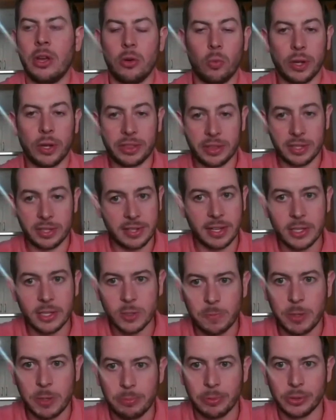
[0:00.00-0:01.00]
what the
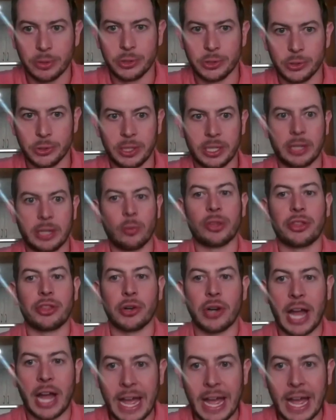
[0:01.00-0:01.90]
salespeople are doing and what they're